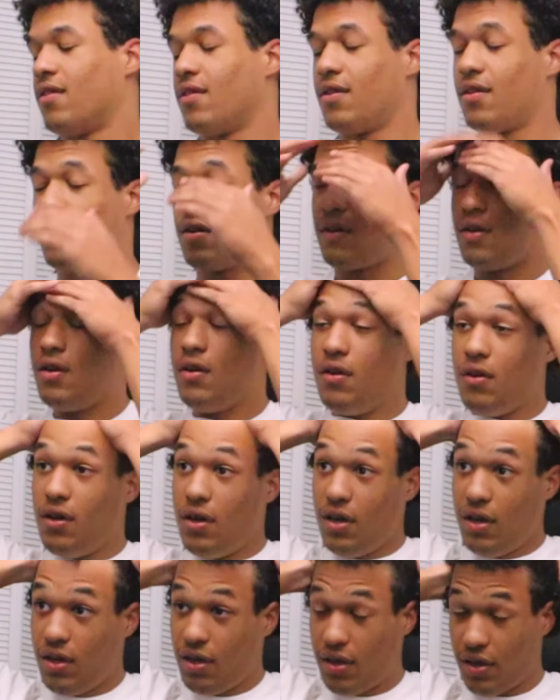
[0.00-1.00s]
Oh,
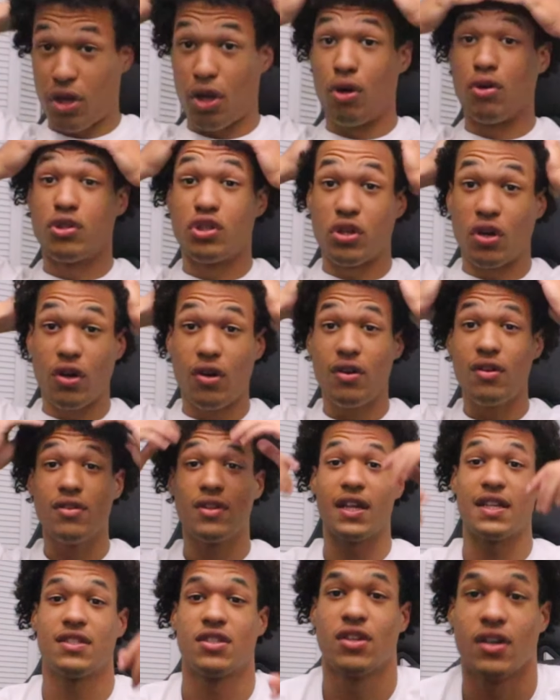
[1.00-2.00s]
no troll?
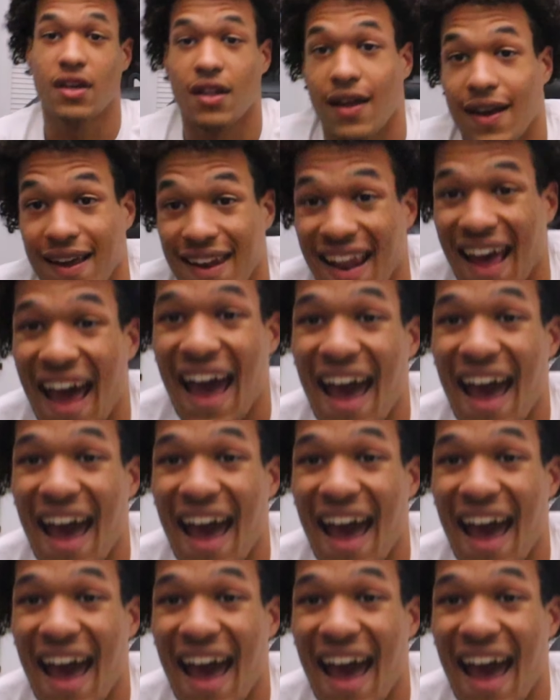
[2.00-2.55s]
That took like an